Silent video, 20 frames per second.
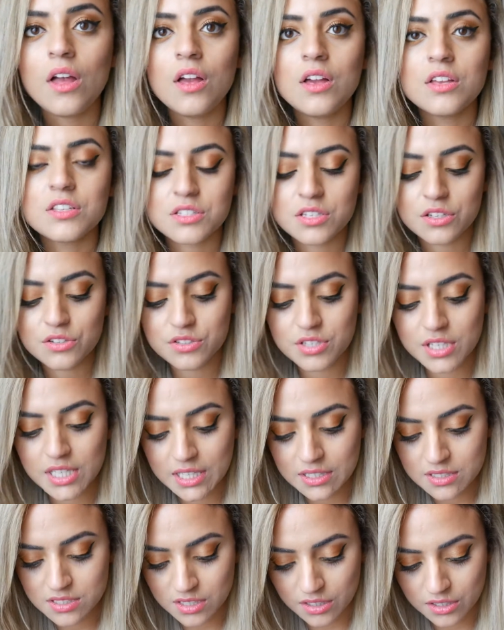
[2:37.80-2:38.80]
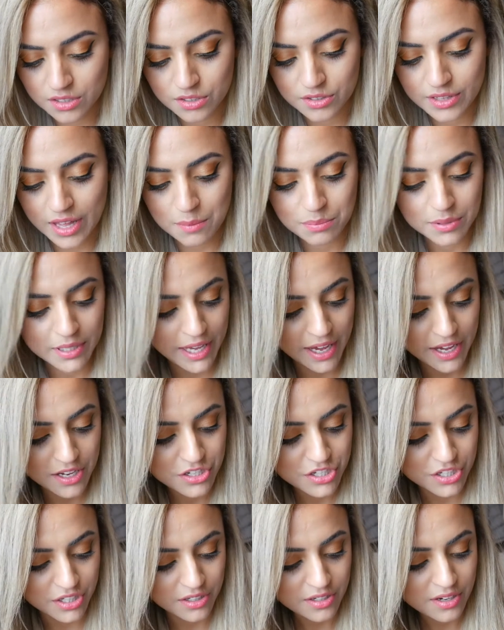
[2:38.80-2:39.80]
So to get started on the
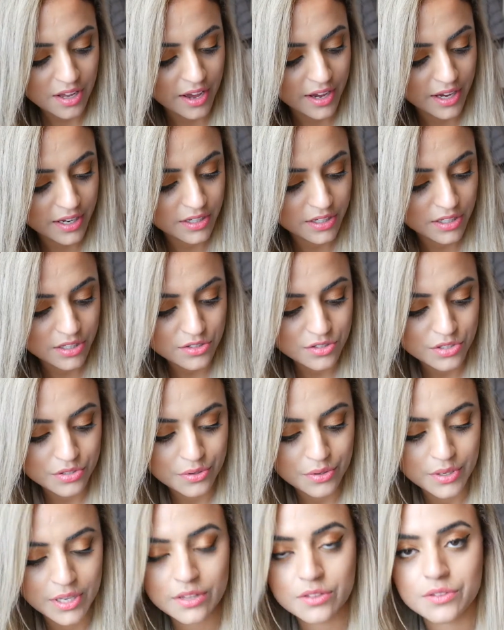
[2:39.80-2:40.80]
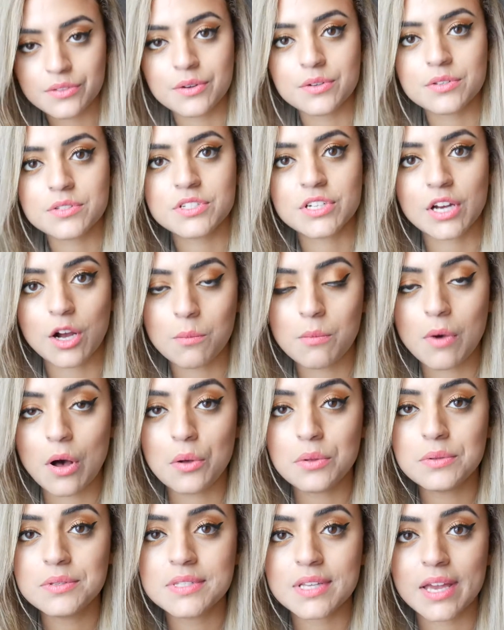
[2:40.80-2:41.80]
application, I need to get those gel
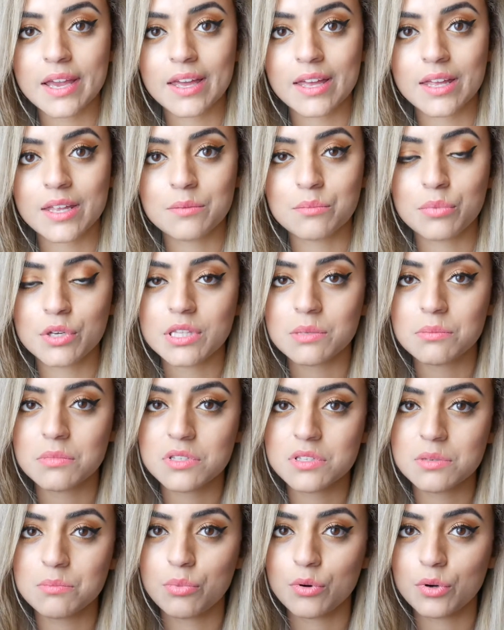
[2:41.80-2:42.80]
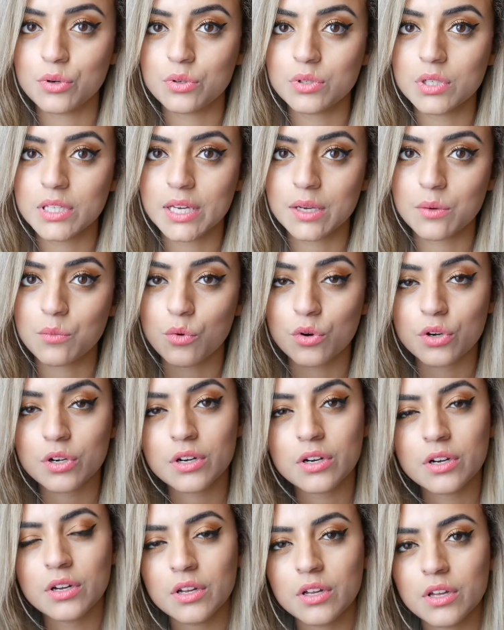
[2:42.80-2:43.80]
molds and put them into boiling
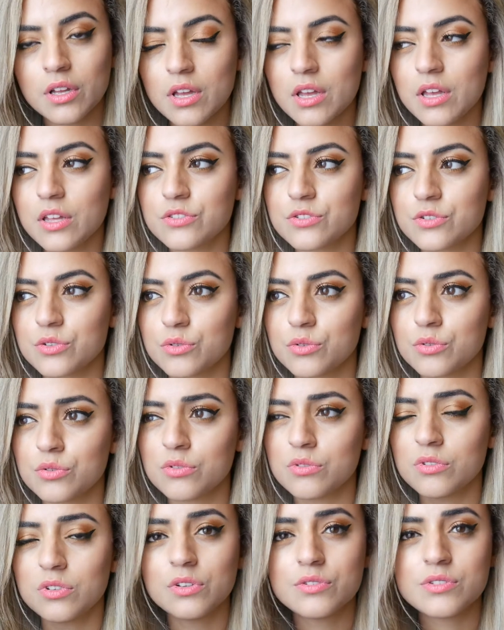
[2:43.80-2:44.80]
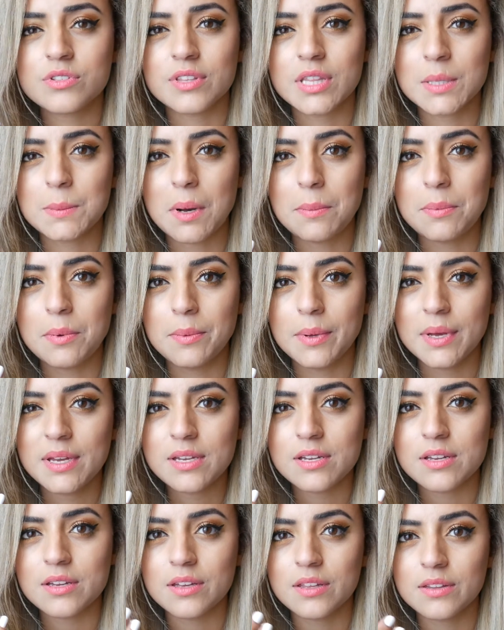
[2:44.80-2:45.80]
water to loosen them up a
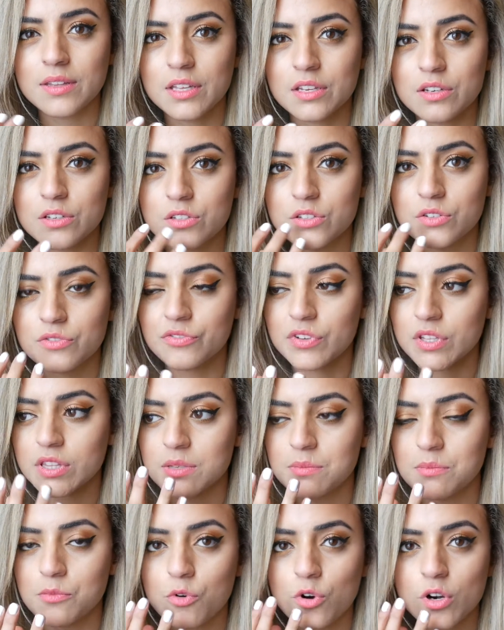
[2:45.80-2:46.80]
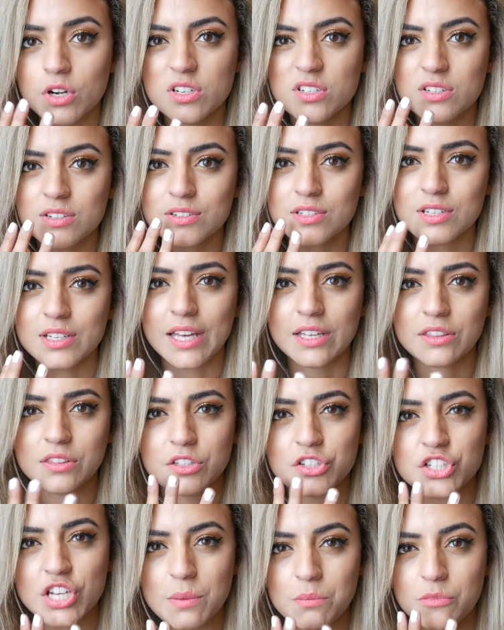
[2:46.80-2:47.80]
bit, and then to fit them more into like
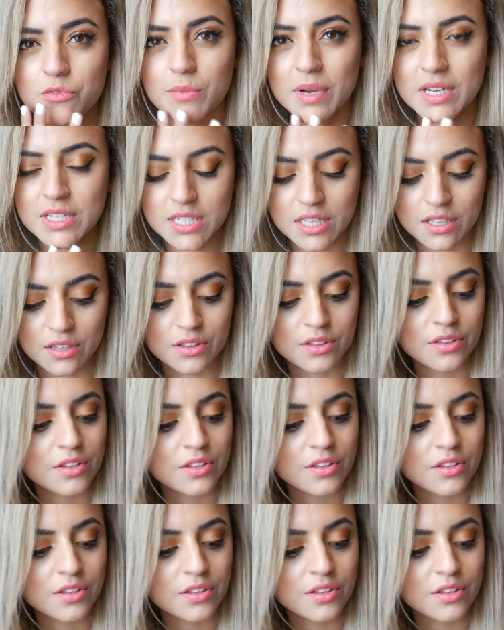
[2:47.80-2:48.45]
the shape of my teeth.